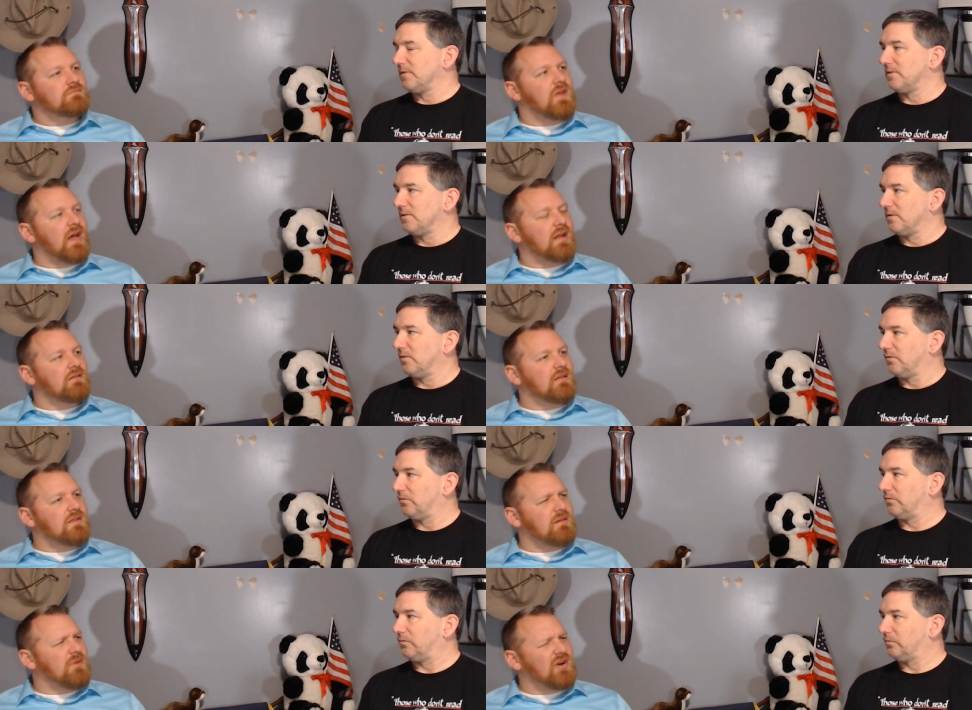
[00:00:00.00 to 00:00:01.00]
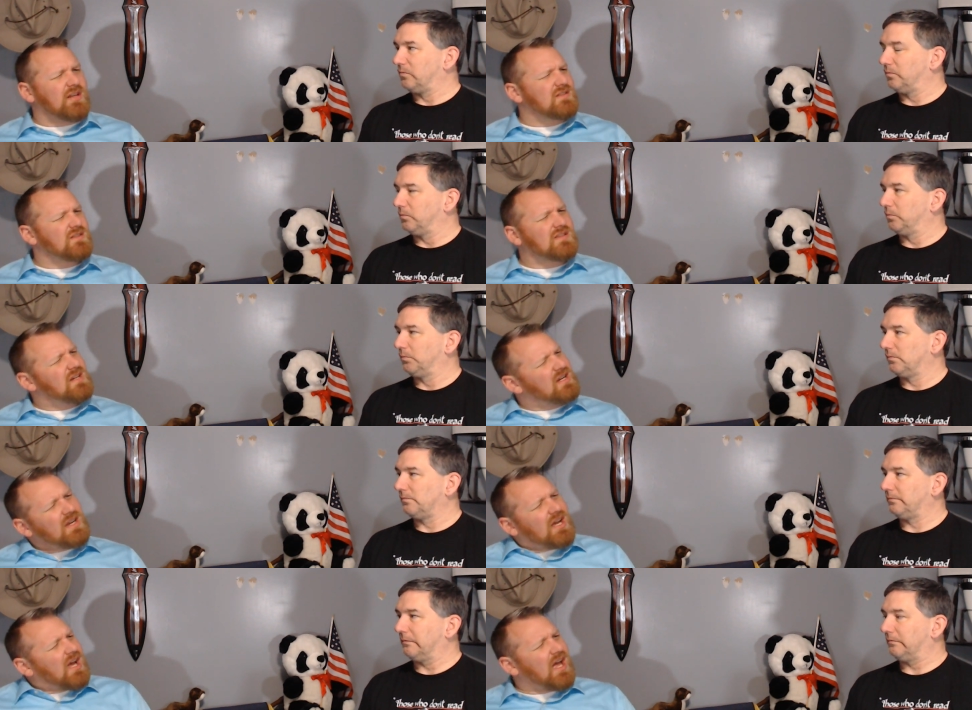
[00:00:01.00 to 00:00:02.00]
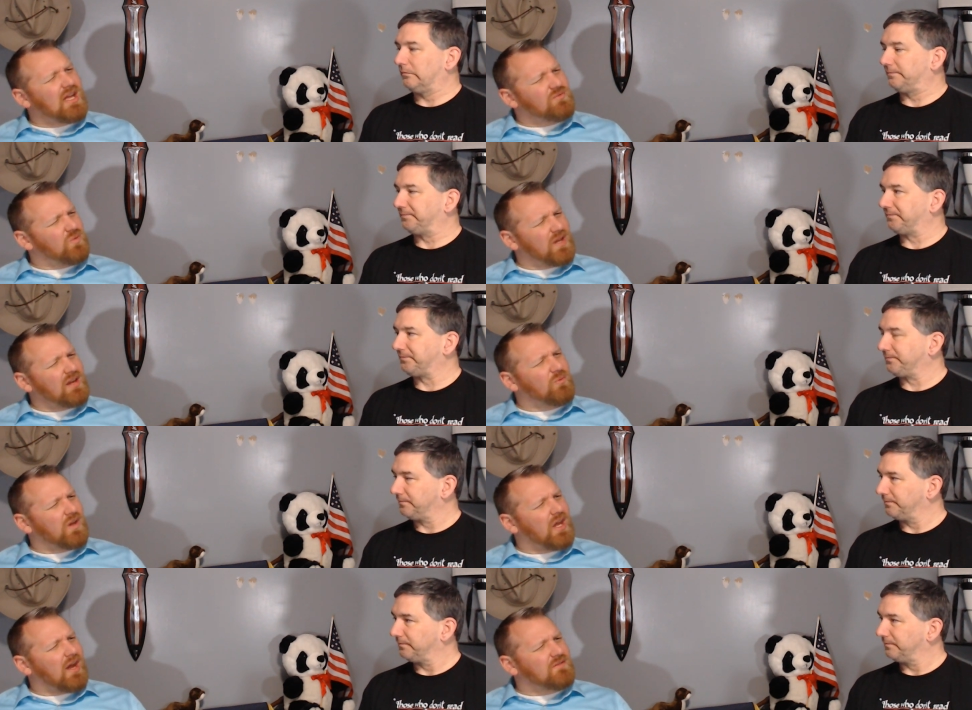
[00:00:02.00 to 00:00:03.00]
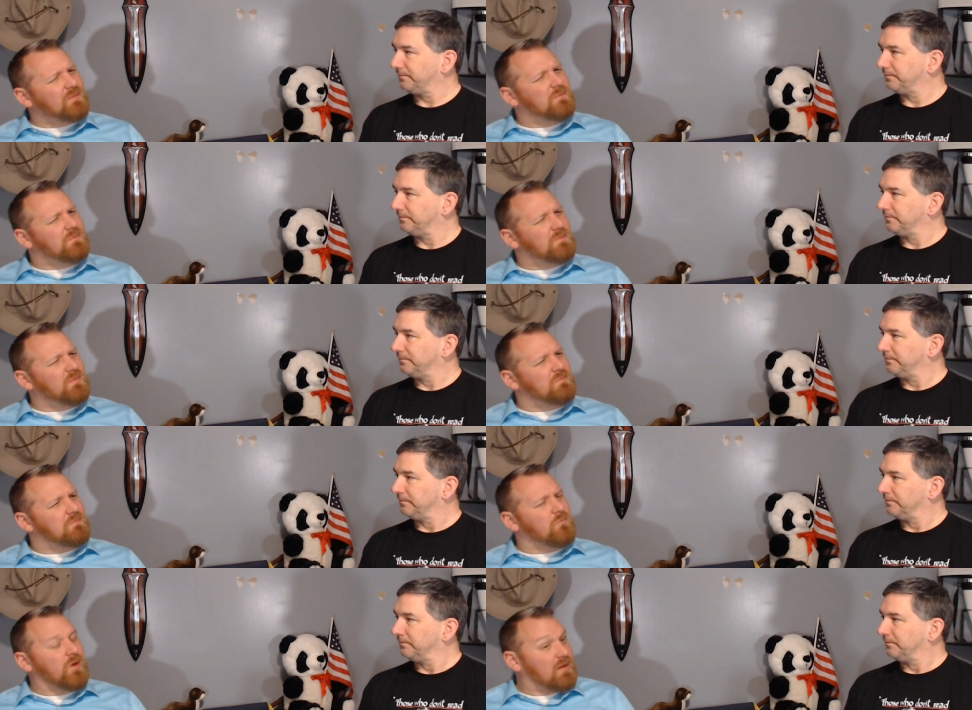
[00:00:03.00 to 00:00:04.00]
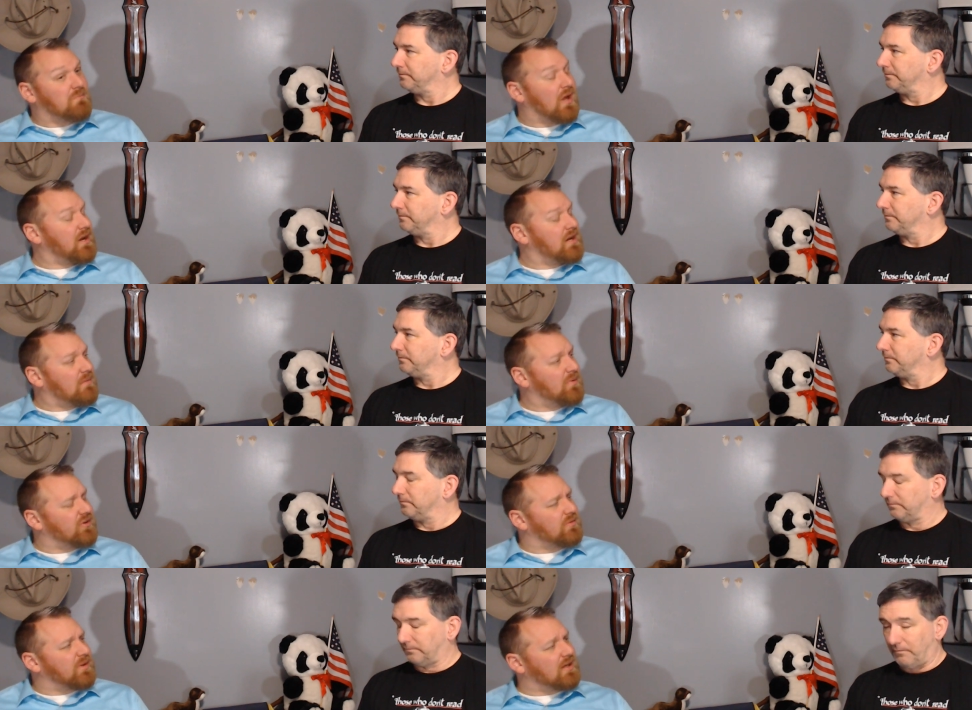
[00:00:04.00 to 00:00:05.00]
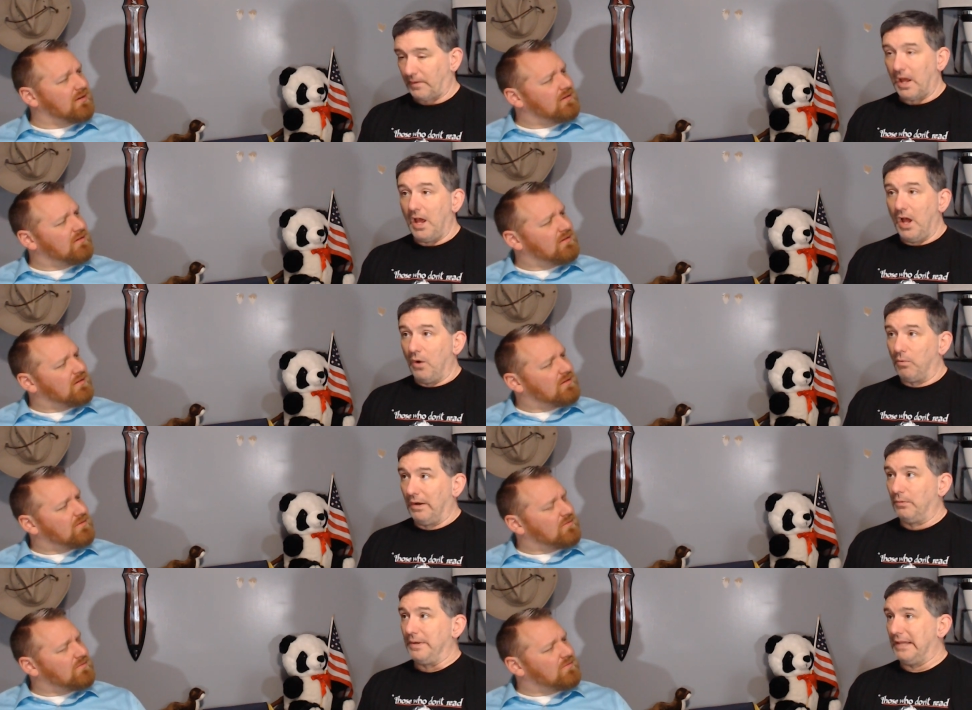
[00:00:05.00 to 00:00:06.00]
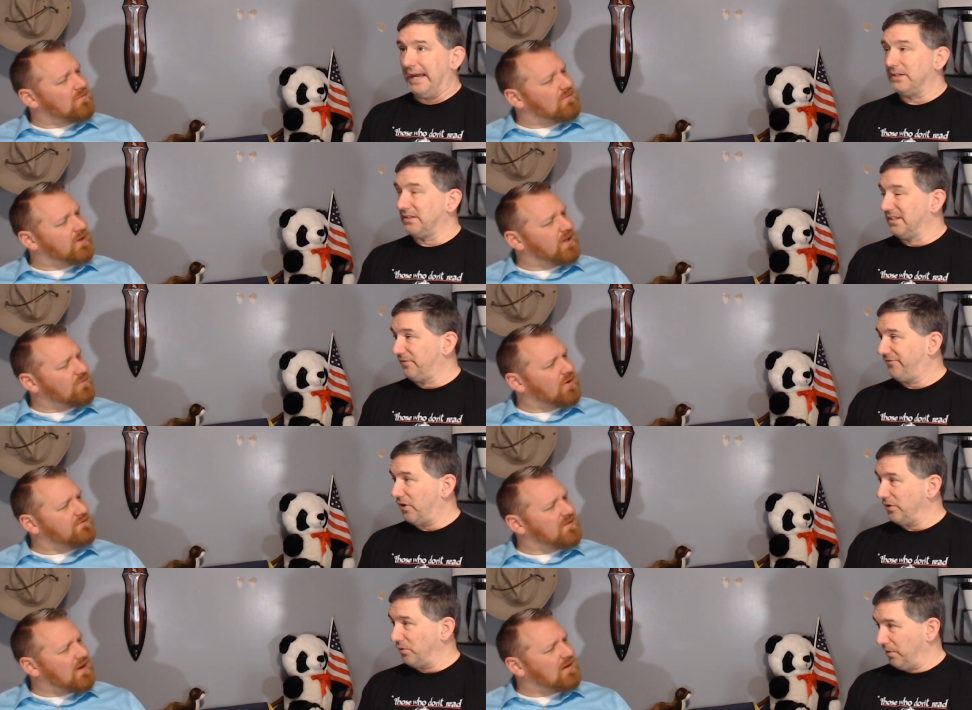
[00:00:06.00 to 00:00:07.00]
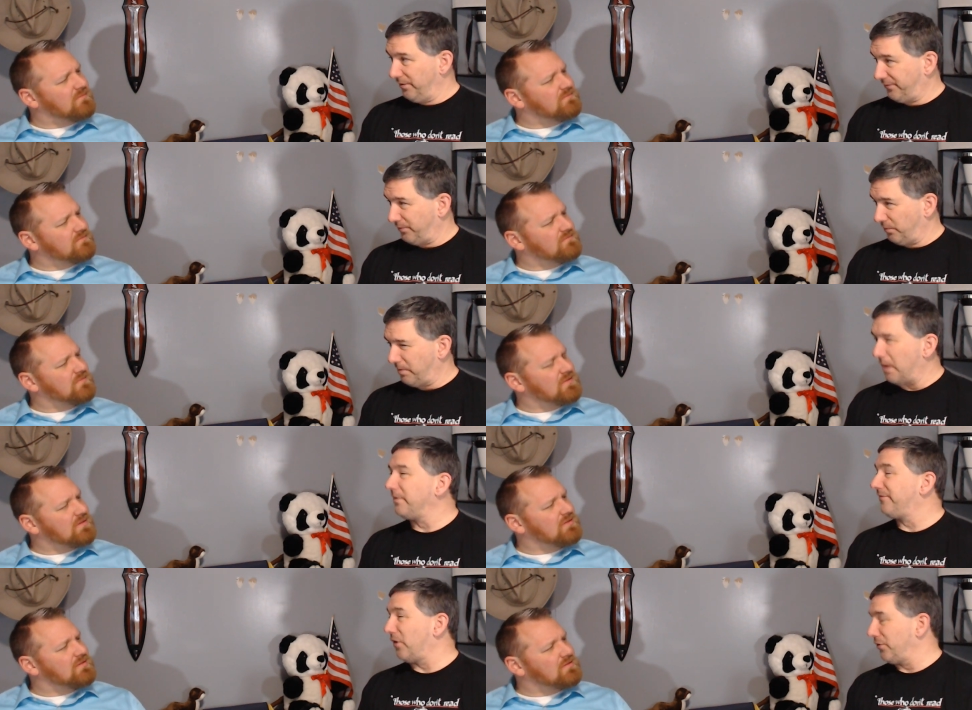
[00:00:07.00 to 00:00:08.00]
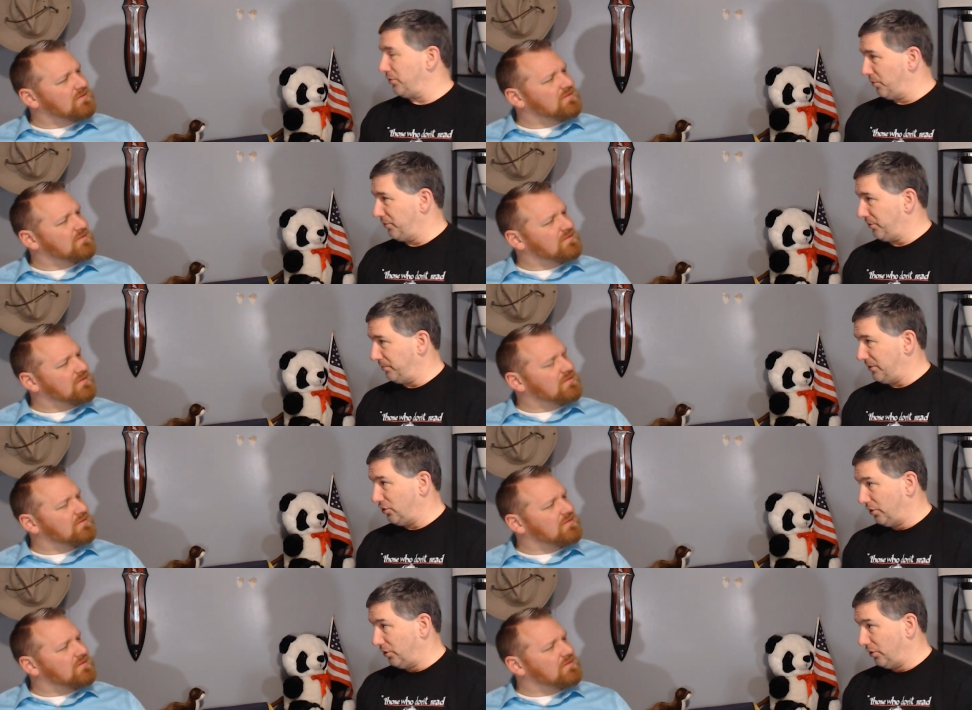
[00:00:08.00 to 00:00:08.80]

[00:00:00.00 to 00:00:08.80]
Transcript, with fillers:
Speaker 1: that that the Americans we we have to be we get bloodied up a little bit.
Speaker 2: Well, we land we a little far up. north, or probably farther north than we should